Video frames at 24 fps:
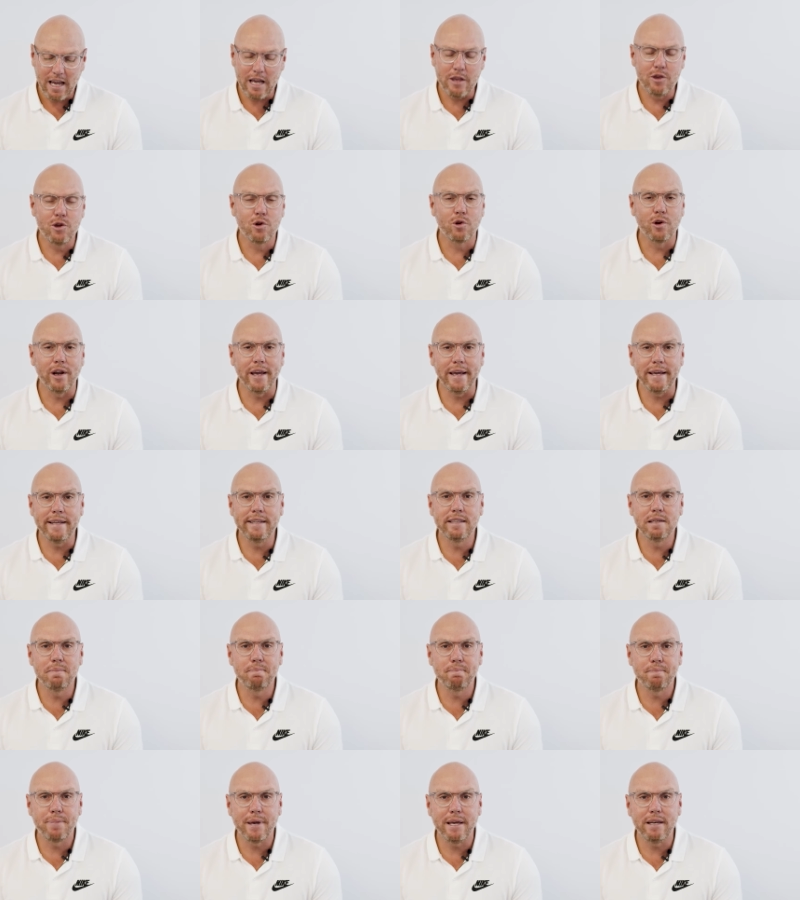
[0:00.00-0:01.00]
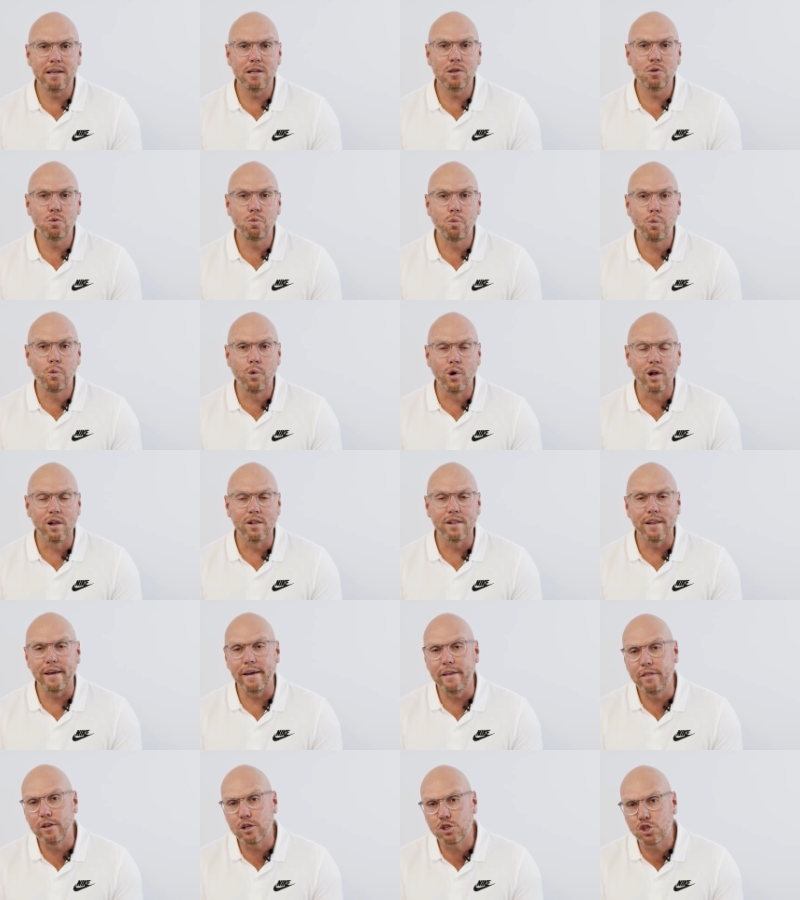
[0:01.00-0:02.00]
and your independent will
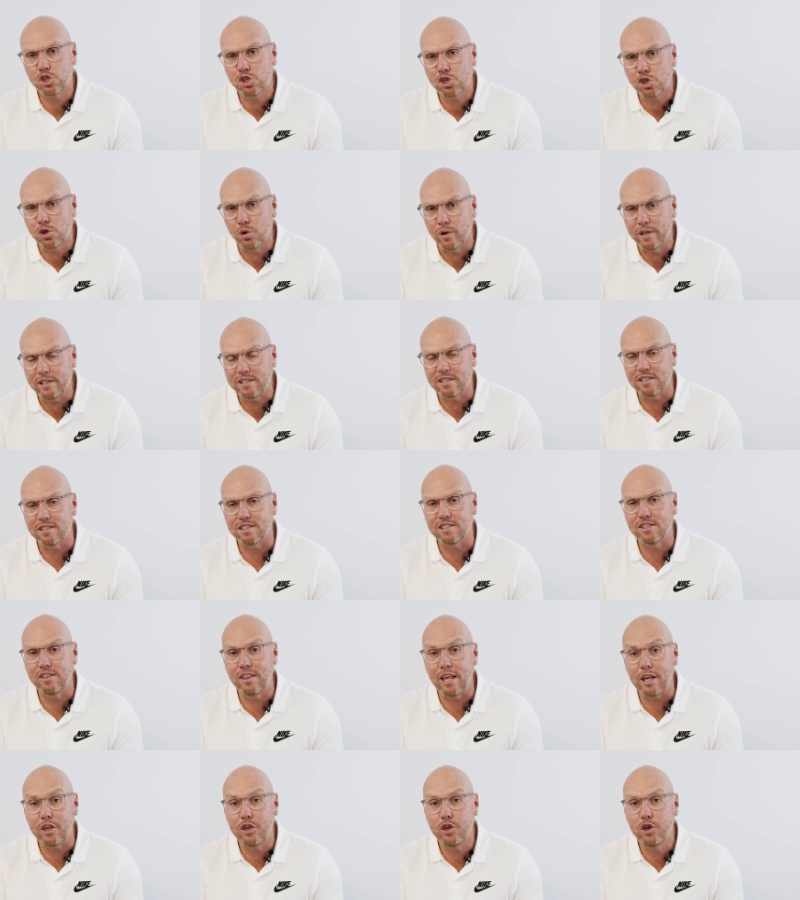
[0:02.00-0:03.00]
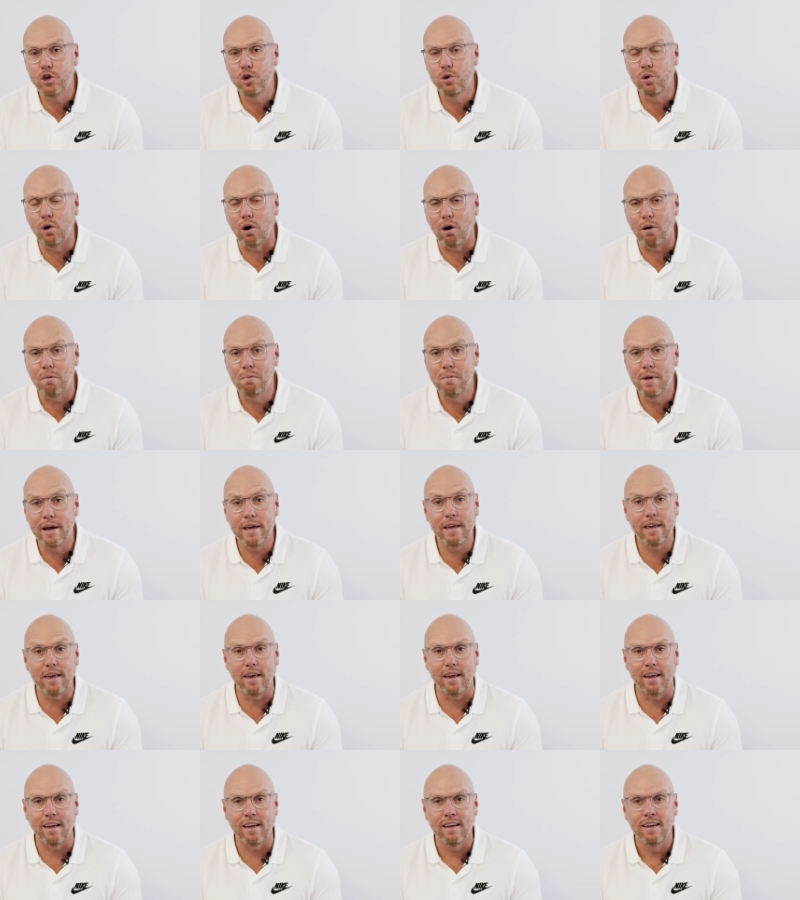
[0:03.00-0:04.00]
in the choices that you are
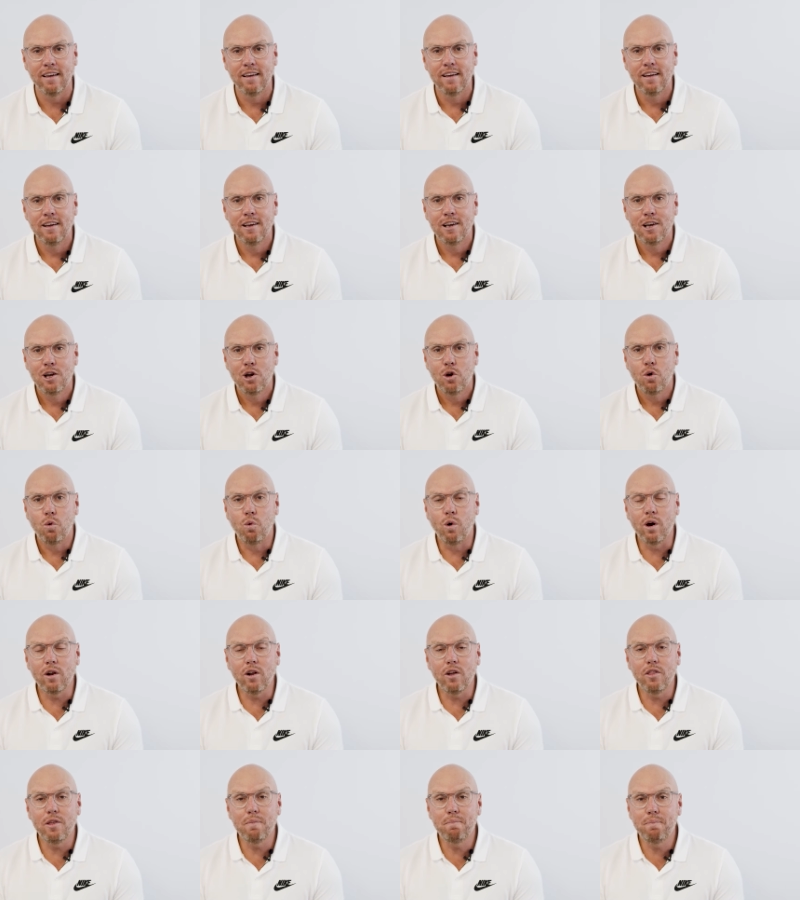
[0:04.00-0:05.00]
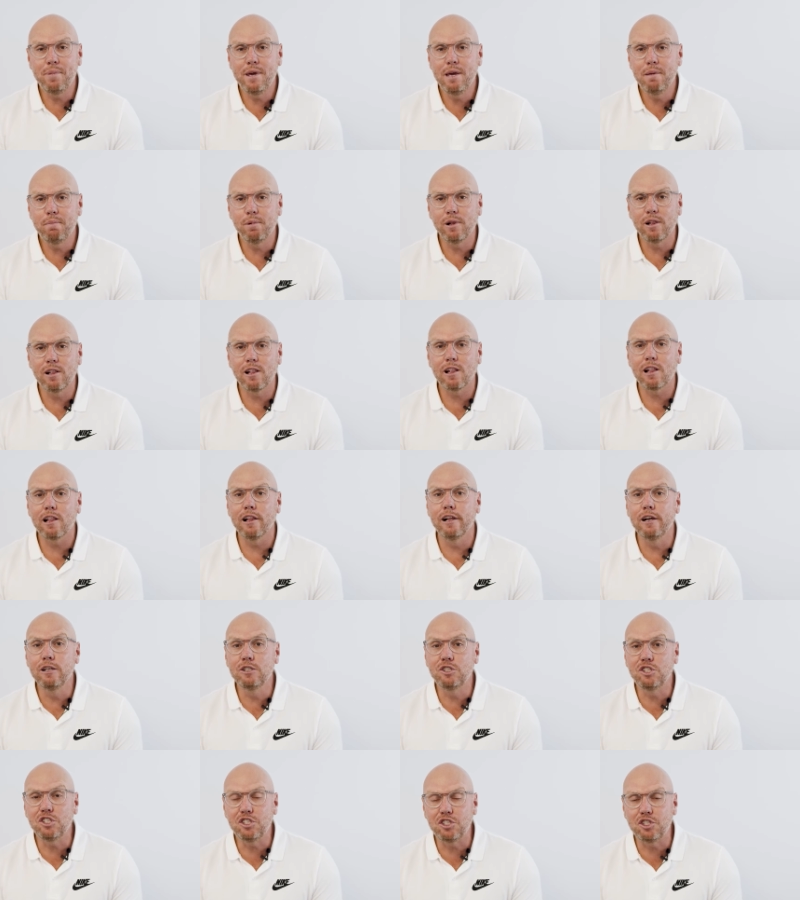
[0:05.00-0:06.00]
making? What are the people
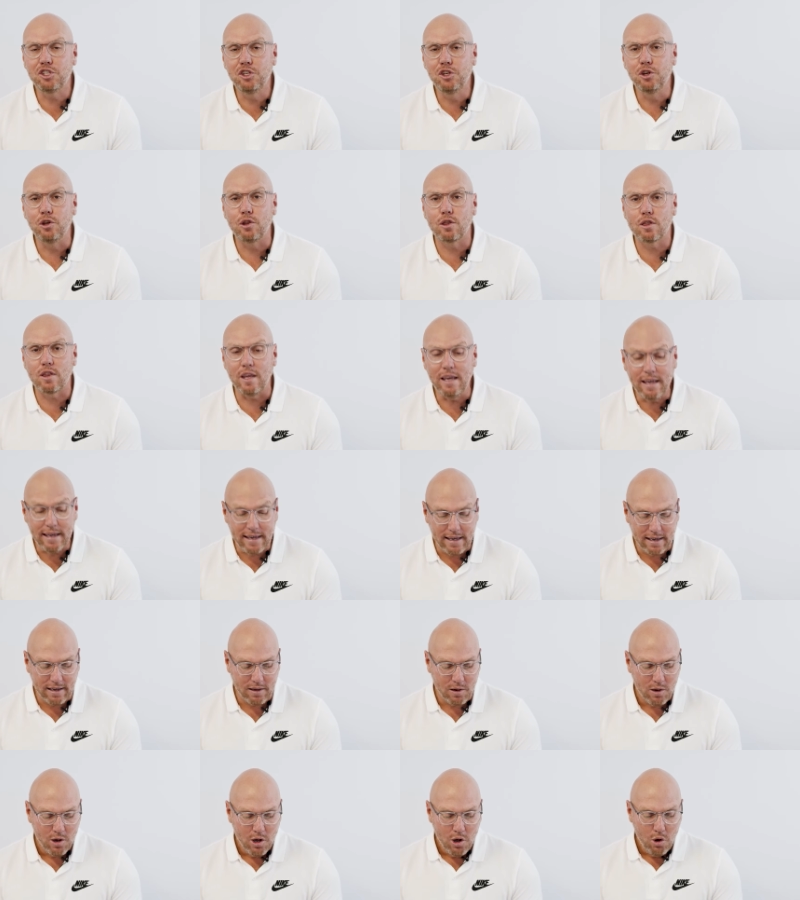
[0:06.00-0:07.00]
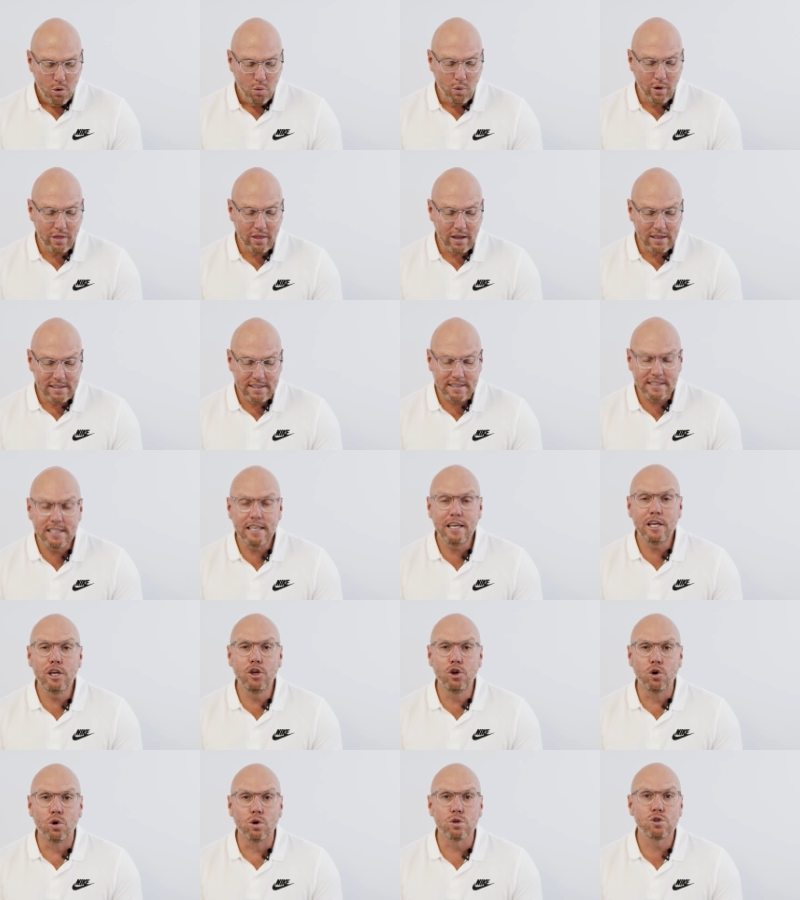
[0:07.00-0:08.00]
closest to you thinking when they
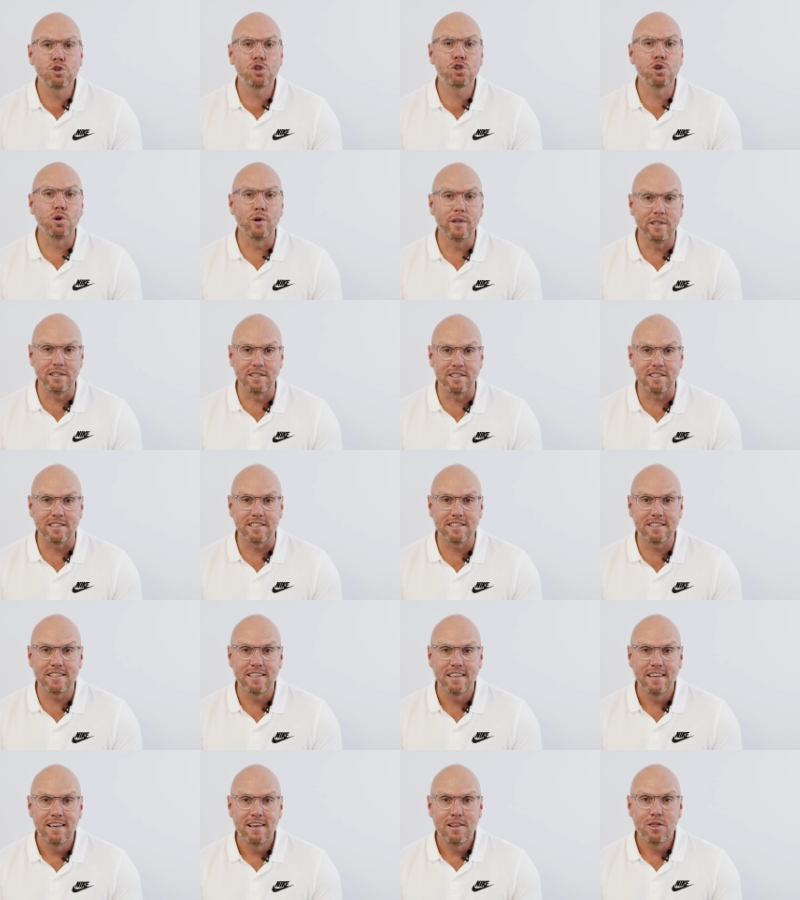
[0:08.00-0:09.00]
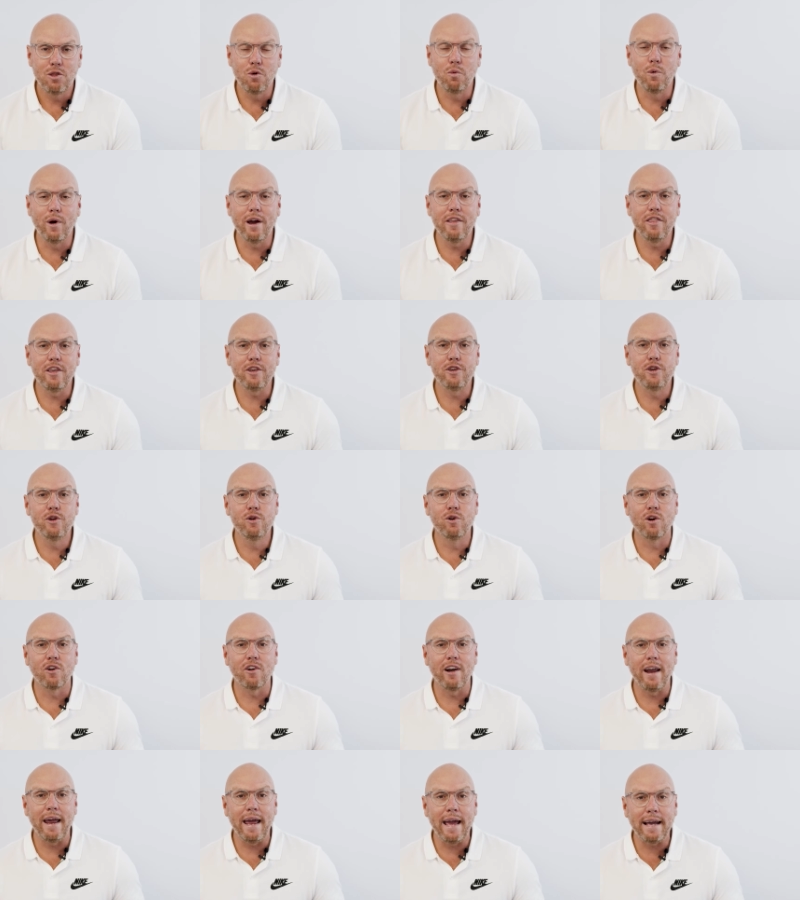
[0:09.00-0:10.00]
see your choices, the way that you
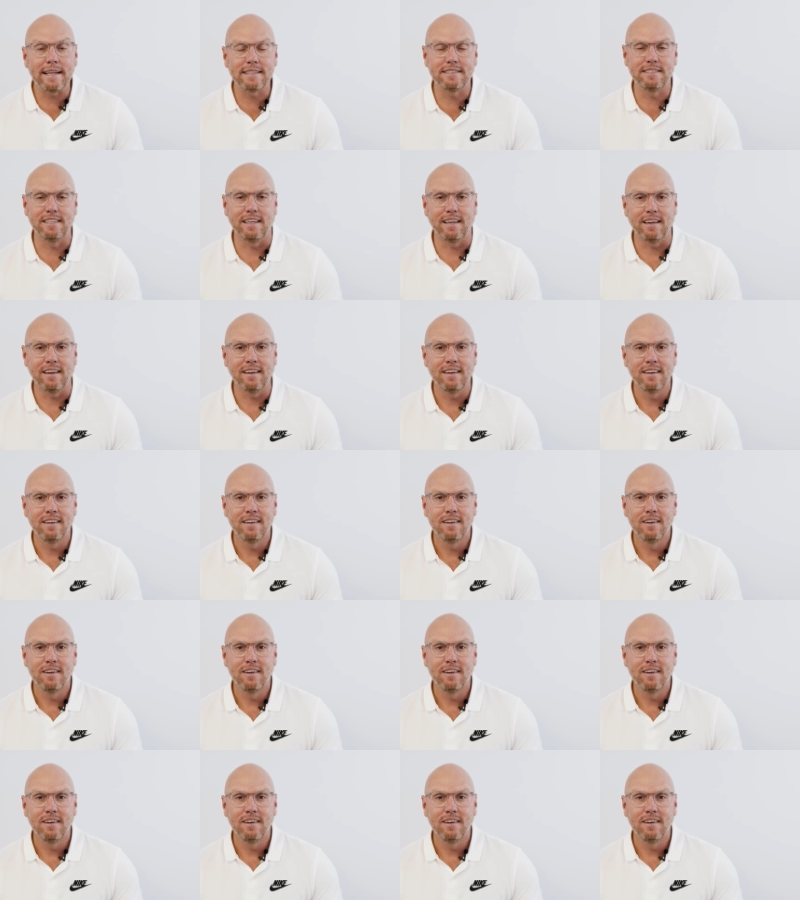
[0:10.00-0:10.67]
are acting?